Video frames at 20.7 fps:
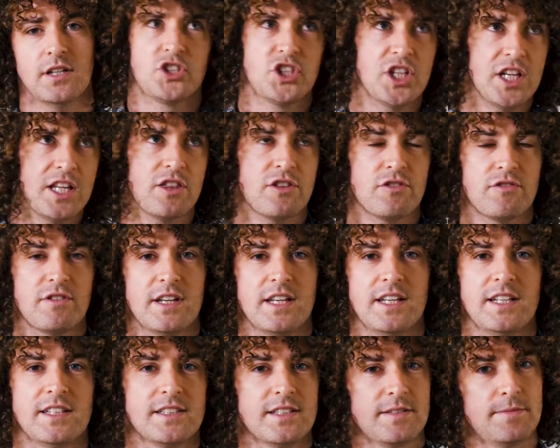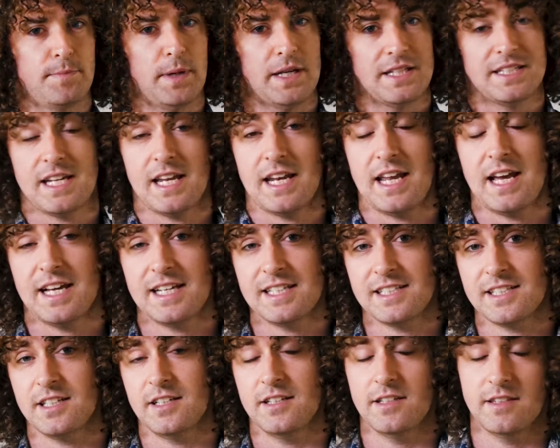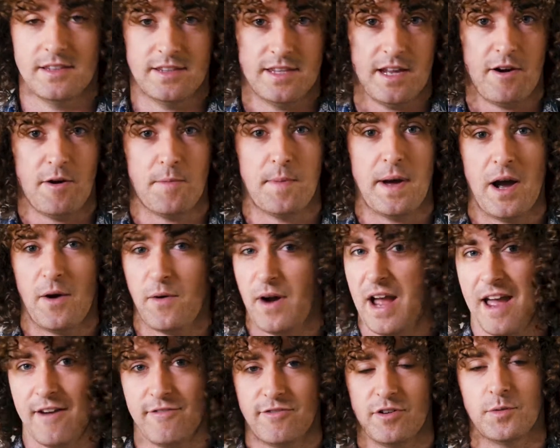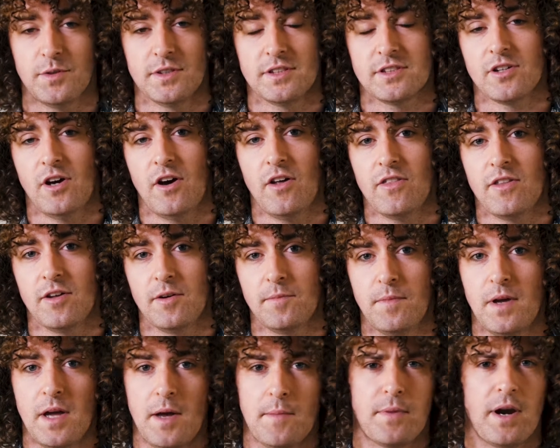G3s by Sennheiser, they're about, everyone's got them,